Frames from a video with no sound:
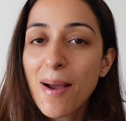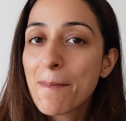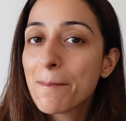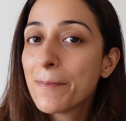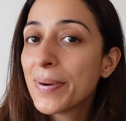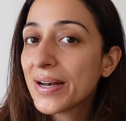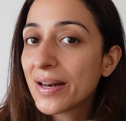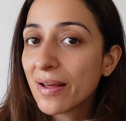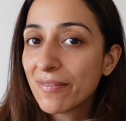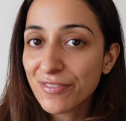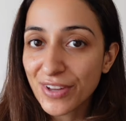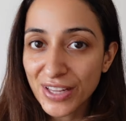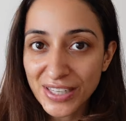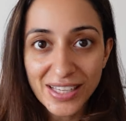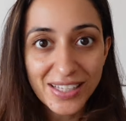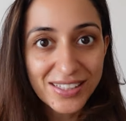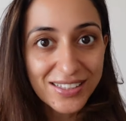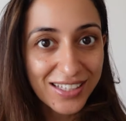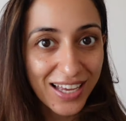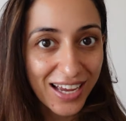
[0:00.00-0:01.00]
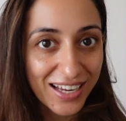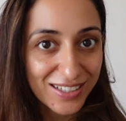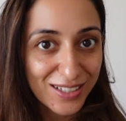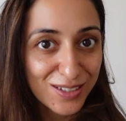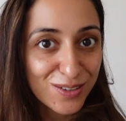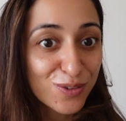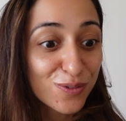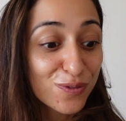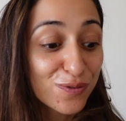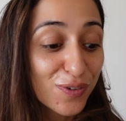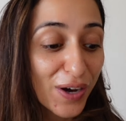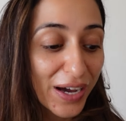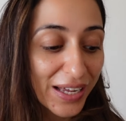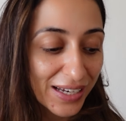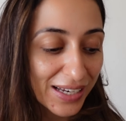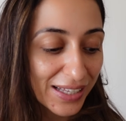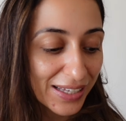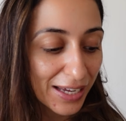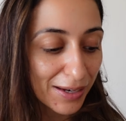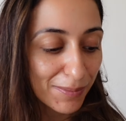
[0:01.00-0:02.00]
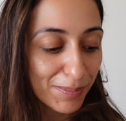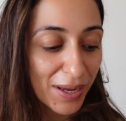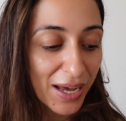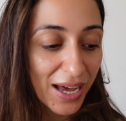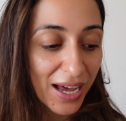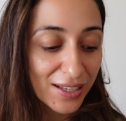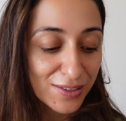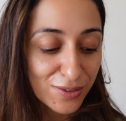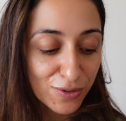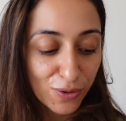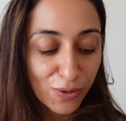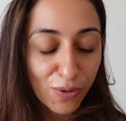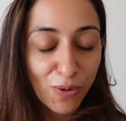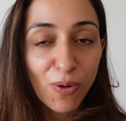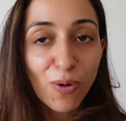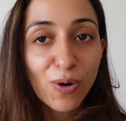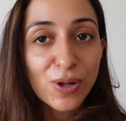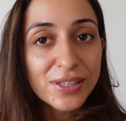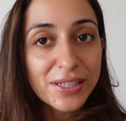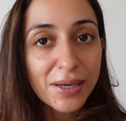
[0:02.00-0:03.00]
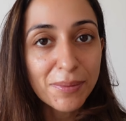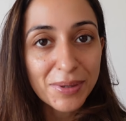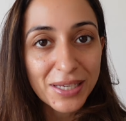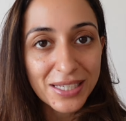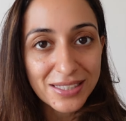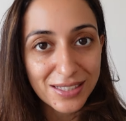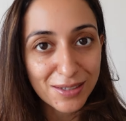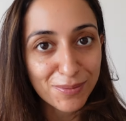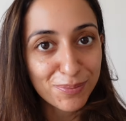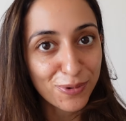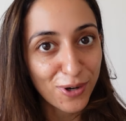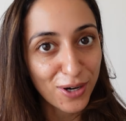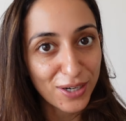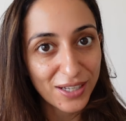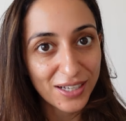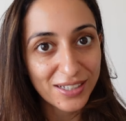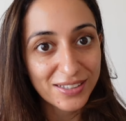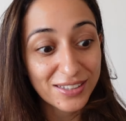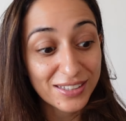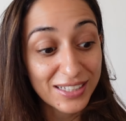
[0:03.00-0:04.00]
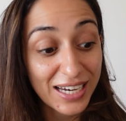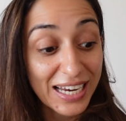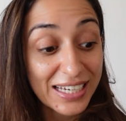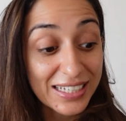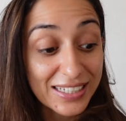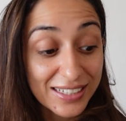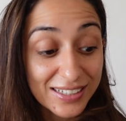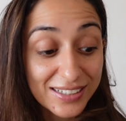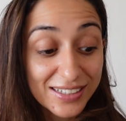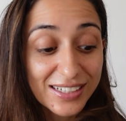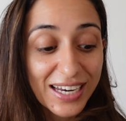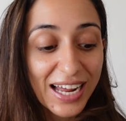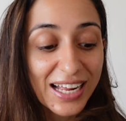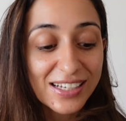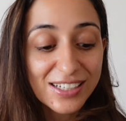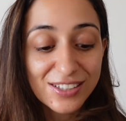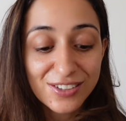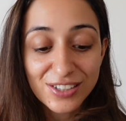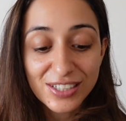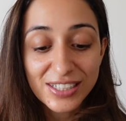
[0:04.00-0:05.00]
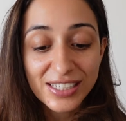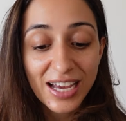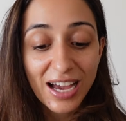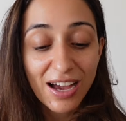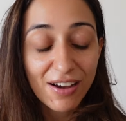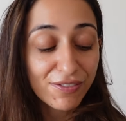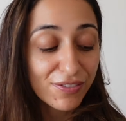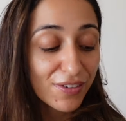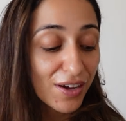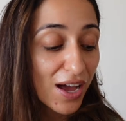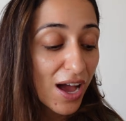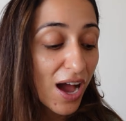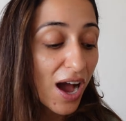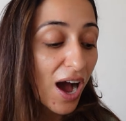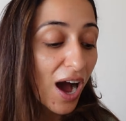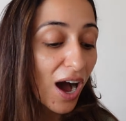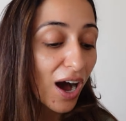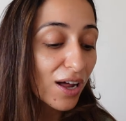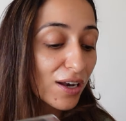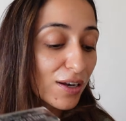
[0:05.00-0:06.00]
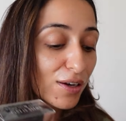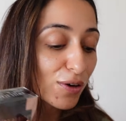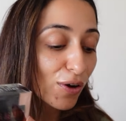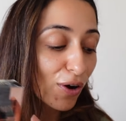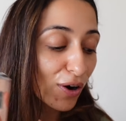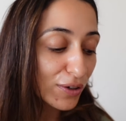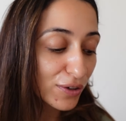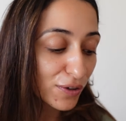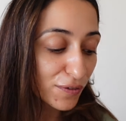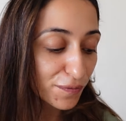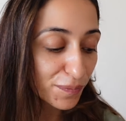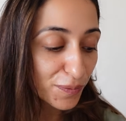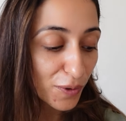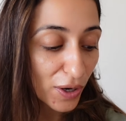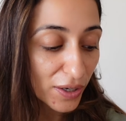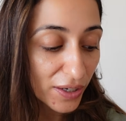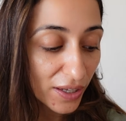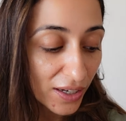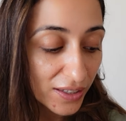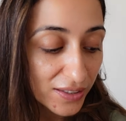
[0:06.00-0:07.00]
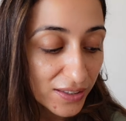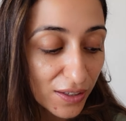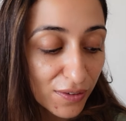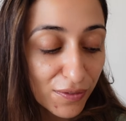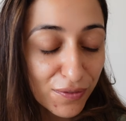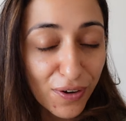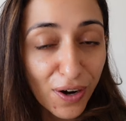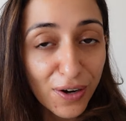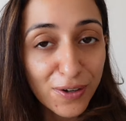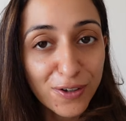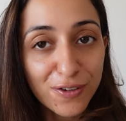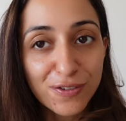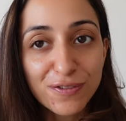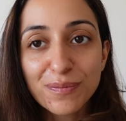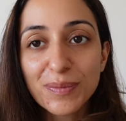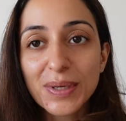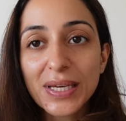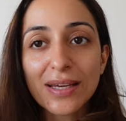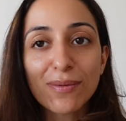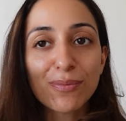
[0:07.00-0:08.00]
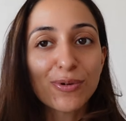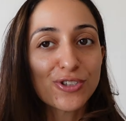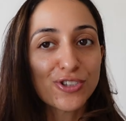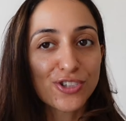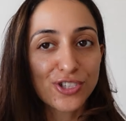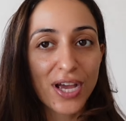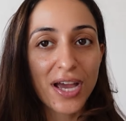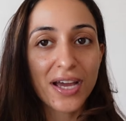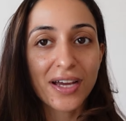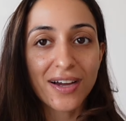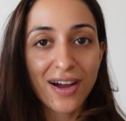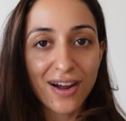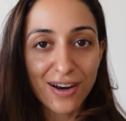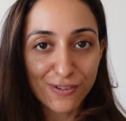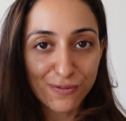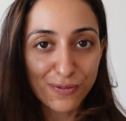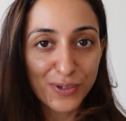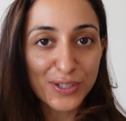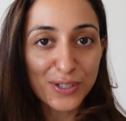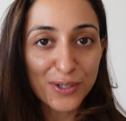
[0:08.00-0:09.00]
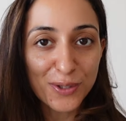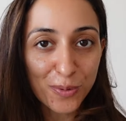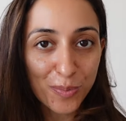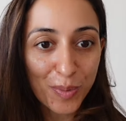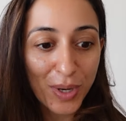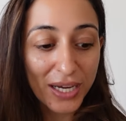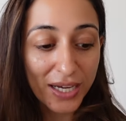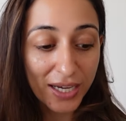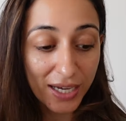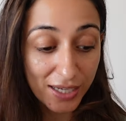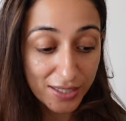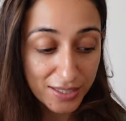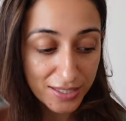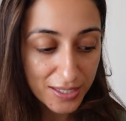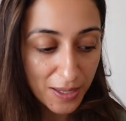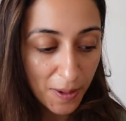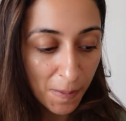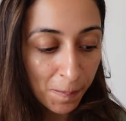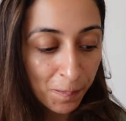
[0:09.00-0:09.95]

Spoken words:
But I'm very excited to finally get my hands on all the amazing products right here. I literally have a lot of products in front of me which I can't fit into my hands,